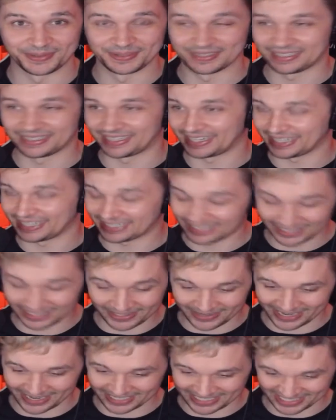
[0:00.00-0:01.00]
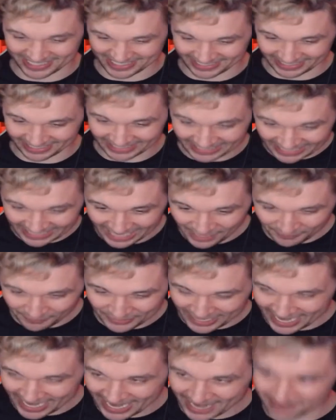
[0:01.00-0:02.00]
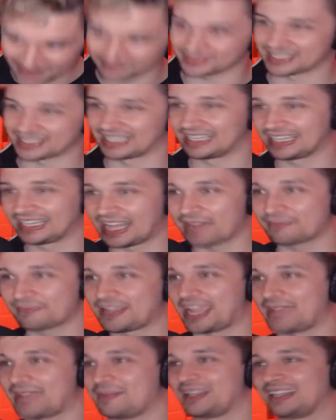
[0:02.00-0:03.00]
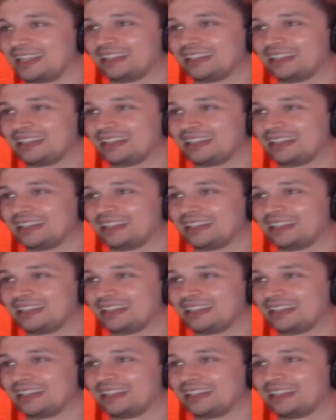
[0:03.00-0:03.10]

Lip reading: Like, oh, I just love games. I love gaming.